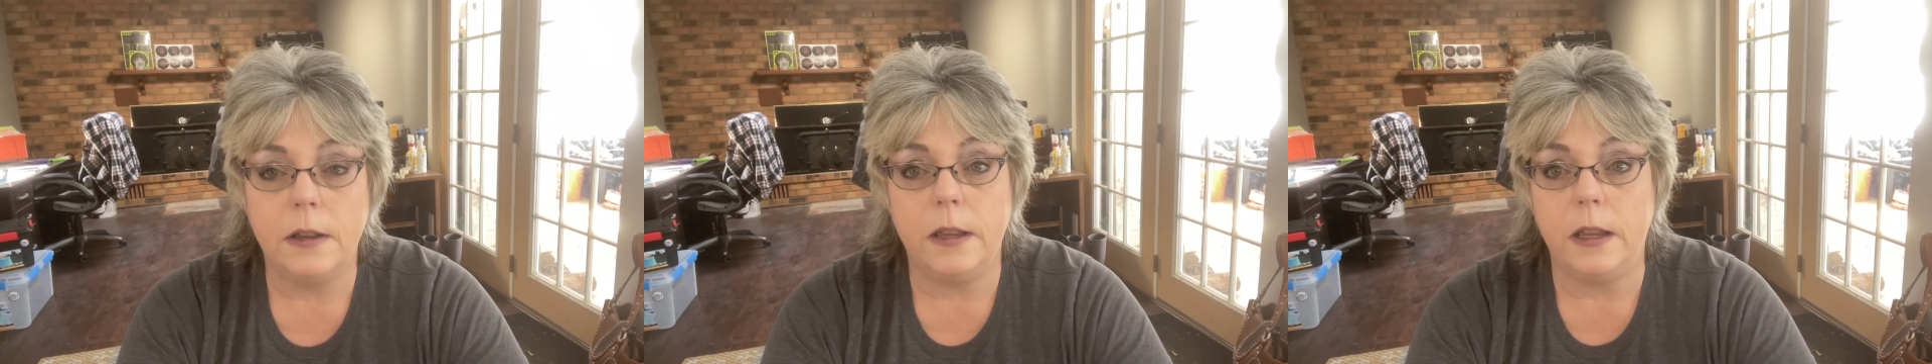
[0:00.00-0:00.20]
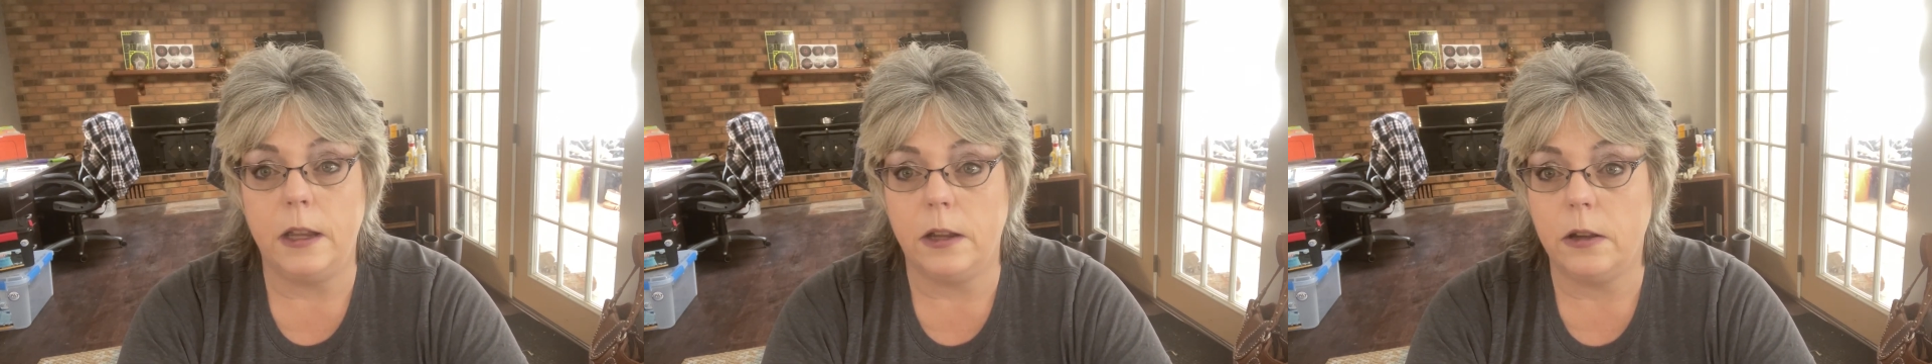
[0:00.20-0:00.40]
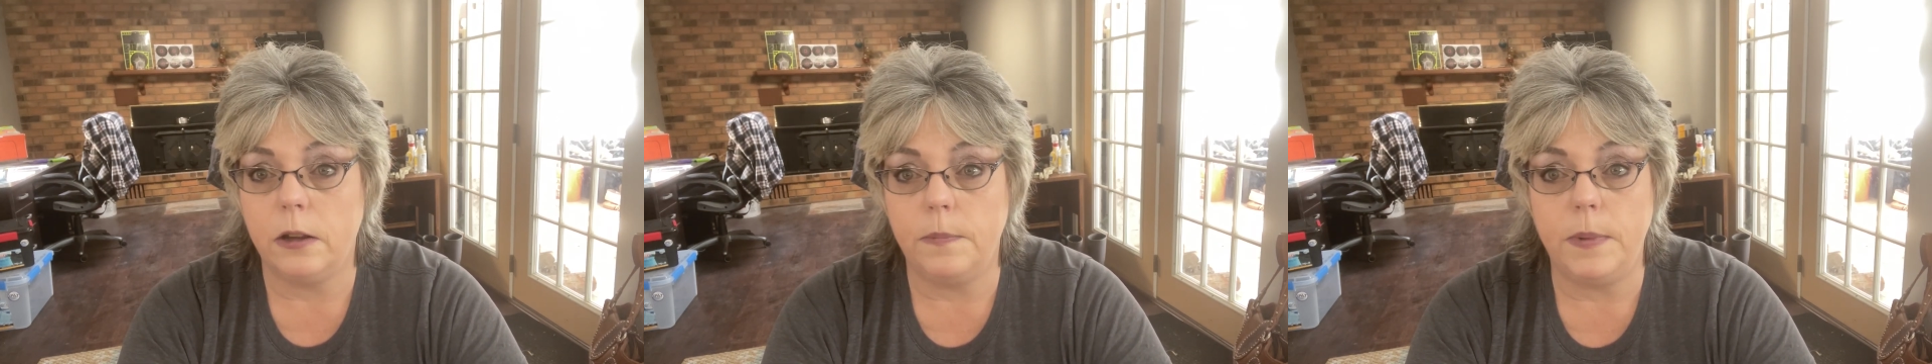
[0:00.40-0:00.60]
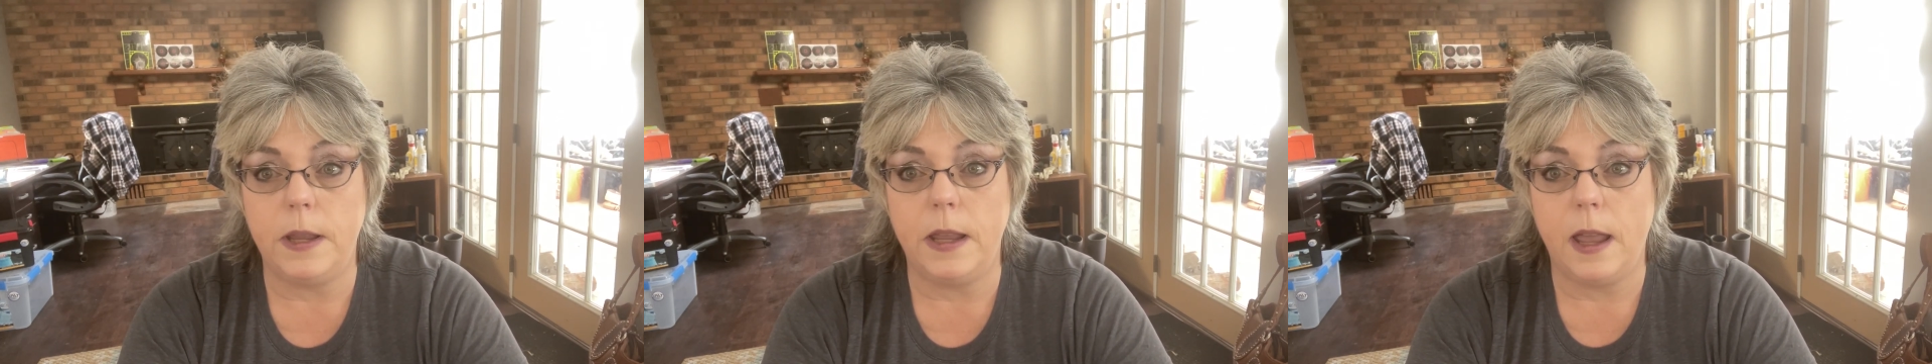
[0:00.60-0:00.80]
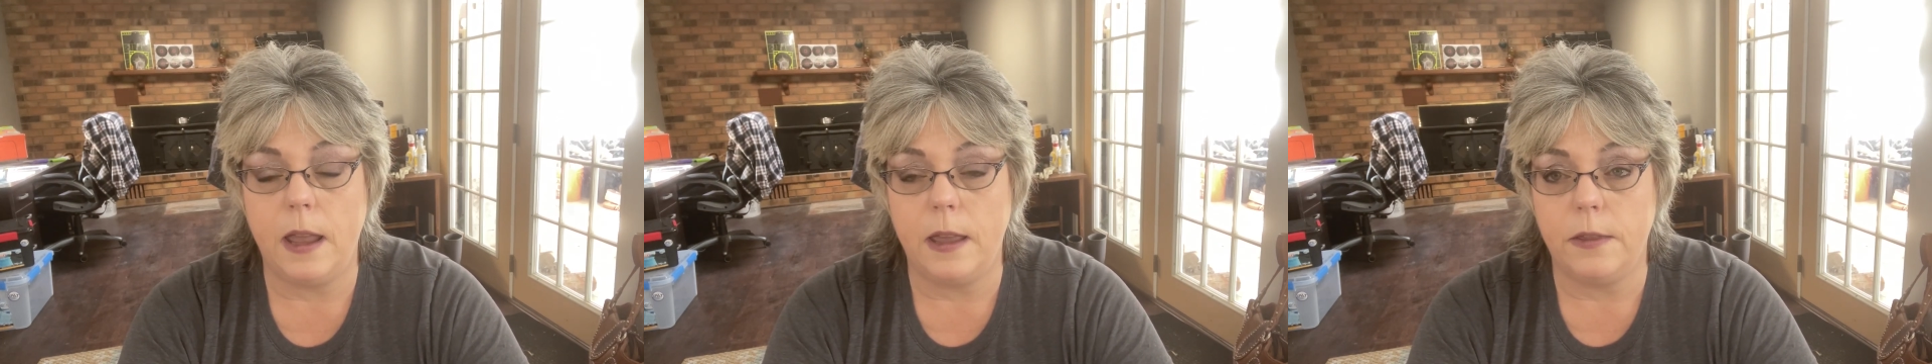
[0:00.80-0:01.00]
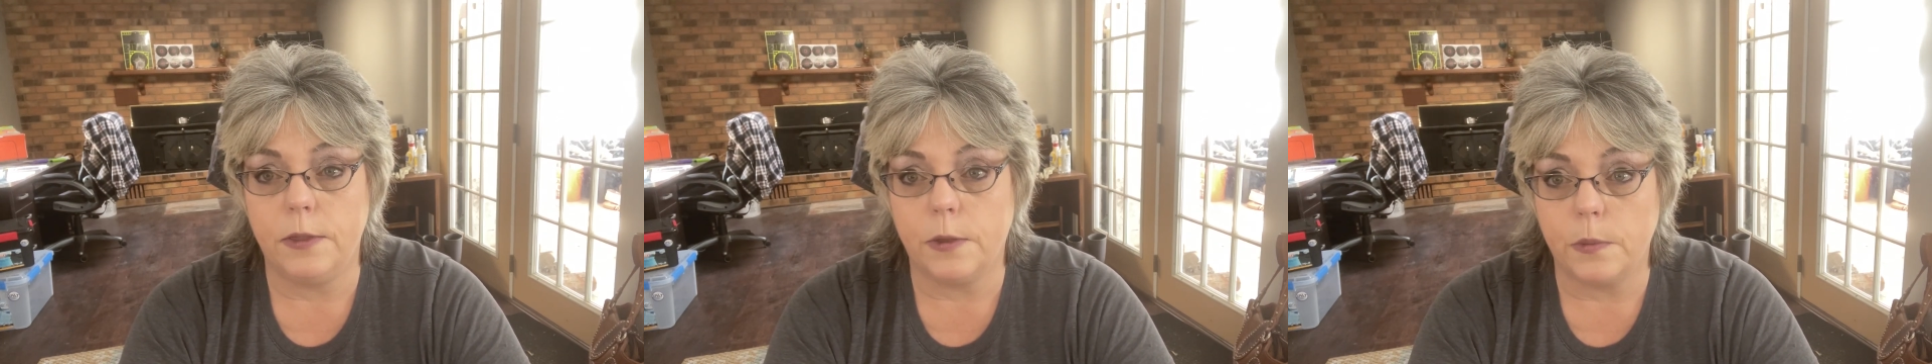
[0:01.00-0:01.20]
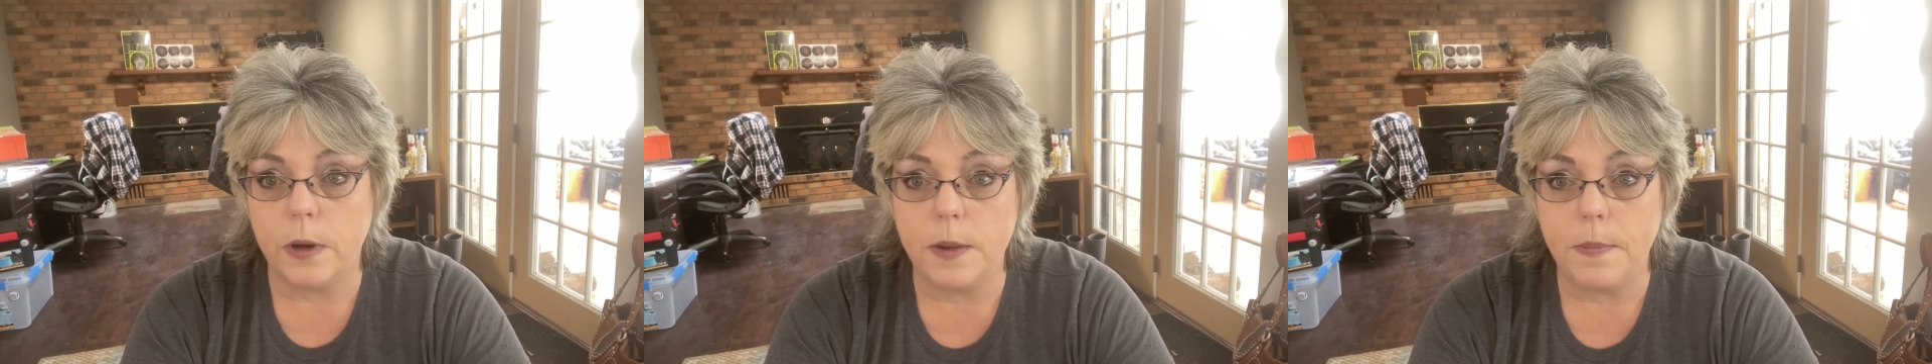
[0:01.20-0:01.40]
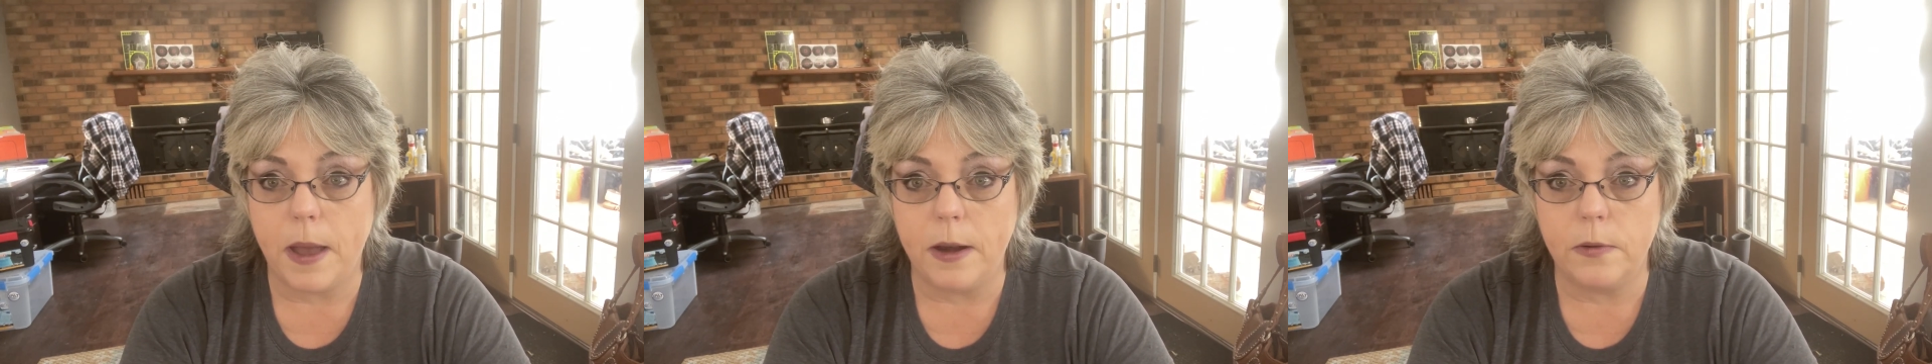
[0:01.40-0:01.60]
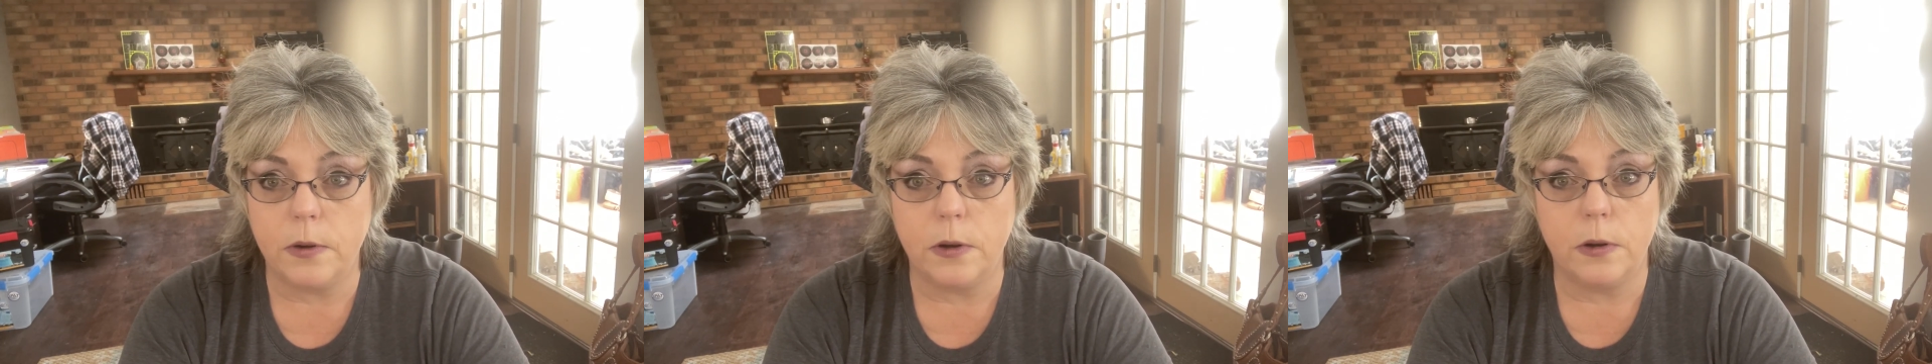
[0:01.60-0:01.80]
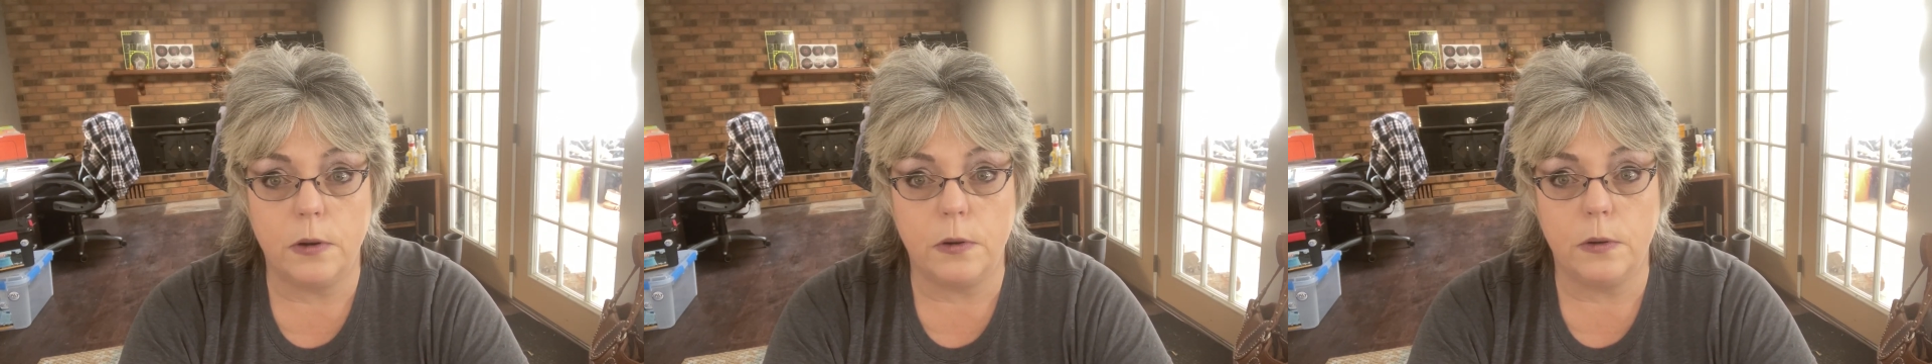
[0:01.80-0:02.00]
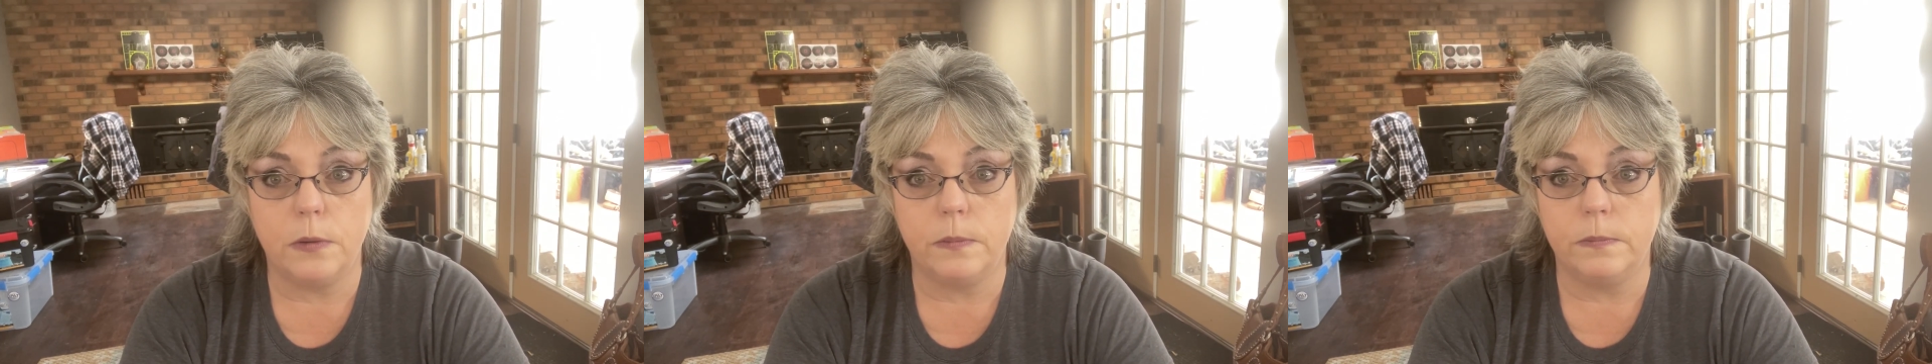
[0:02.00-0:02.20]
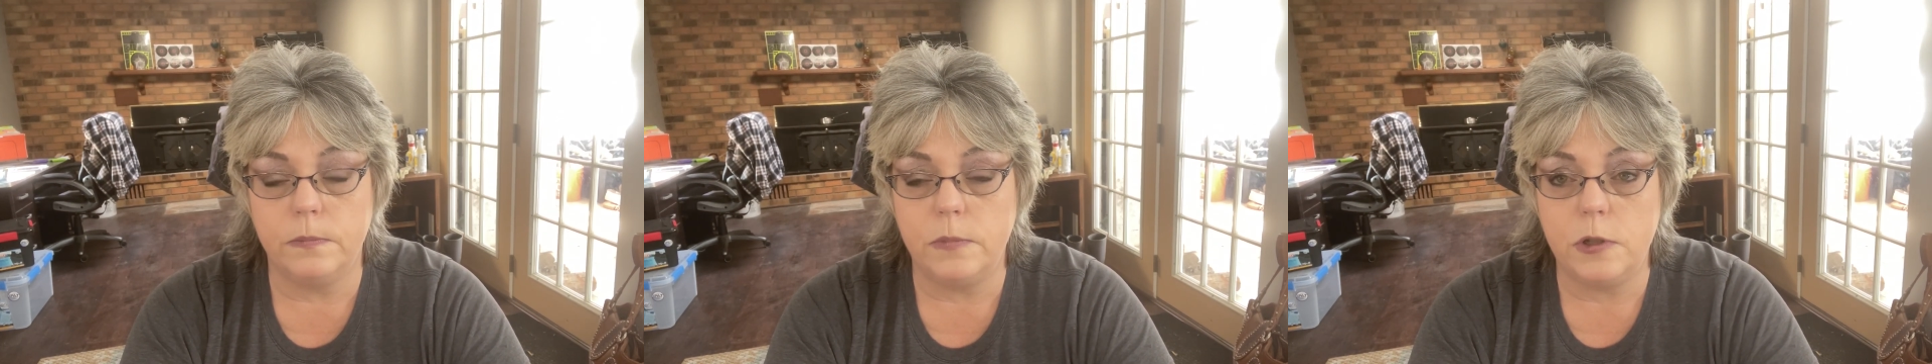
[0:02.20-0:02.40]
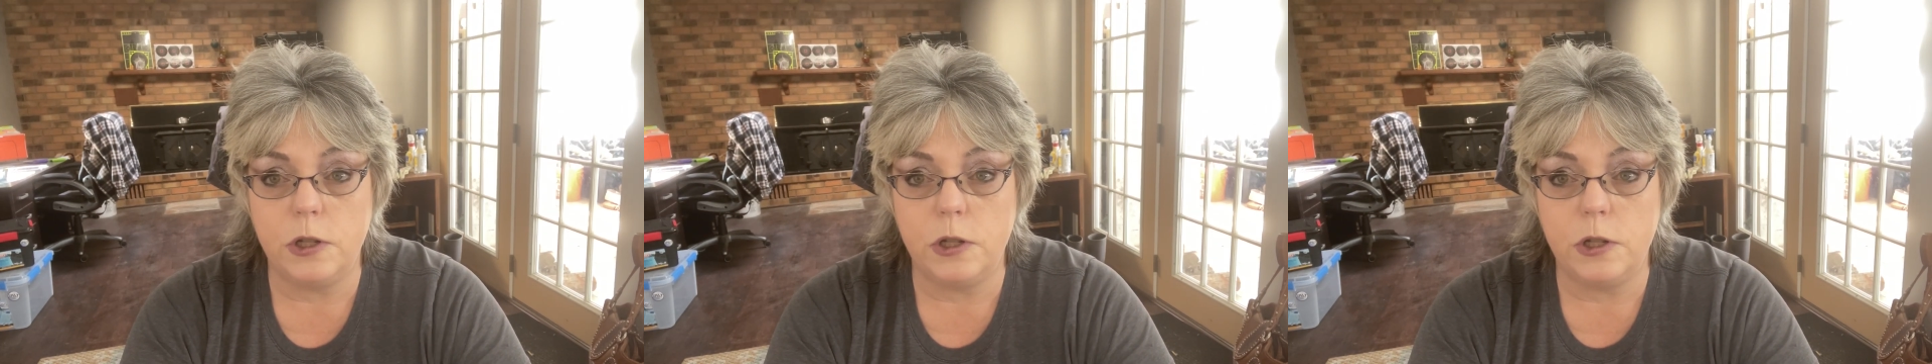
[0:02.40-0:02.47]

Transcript: It could be a 3-bedroom,